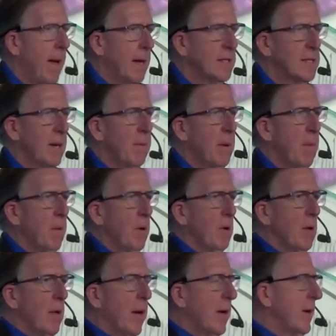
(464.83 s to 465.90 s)
And some people
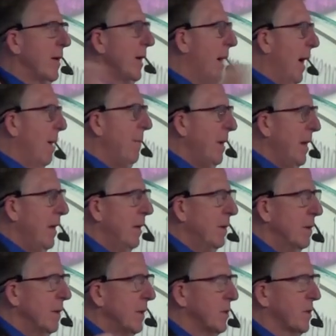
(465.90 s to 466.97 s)
are like, I'm
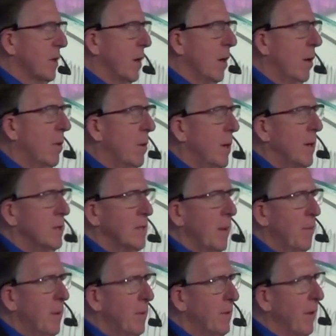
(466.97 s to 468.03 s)
in, let's go.
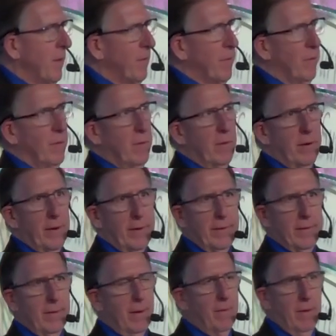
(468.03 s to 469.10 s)
Some people are like, 40,
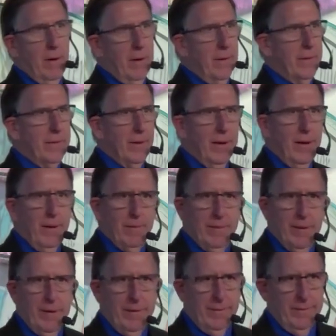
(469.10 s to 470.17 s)
100
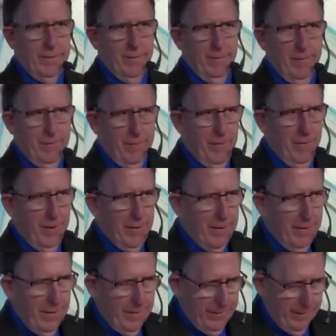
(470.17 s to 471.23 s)
times? That's too, 40
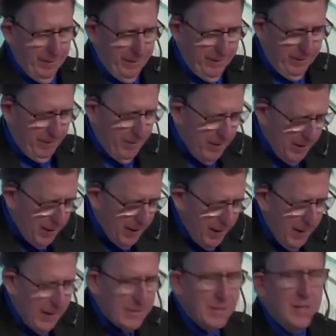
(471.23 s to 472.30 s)
days, that's too.
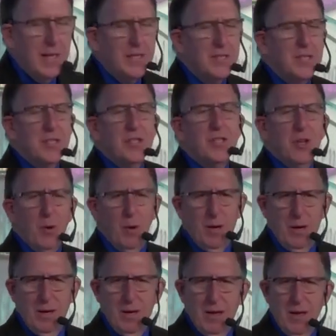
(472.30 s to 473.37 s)
And I said, let's just do
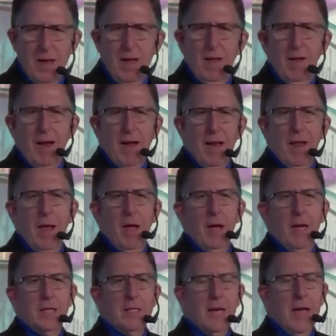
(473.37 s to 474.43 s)
it. Like,
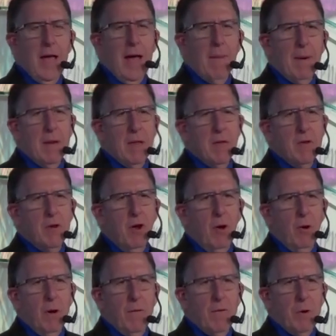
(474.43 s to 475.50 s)
because how many of you
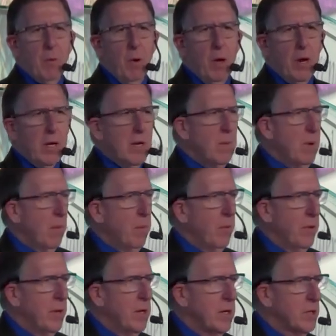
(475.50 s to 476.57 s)
know if you want to come up
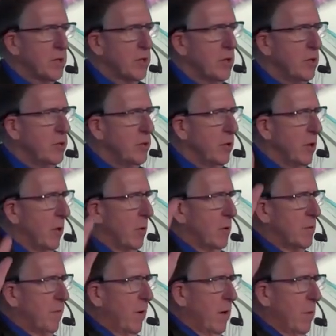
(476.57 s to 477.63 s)
with an excuse, you can
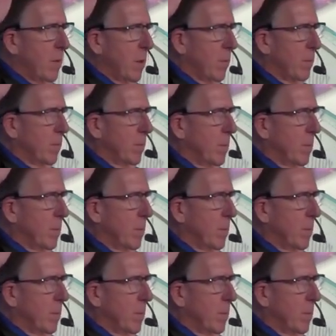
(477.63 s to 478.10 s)
always find one?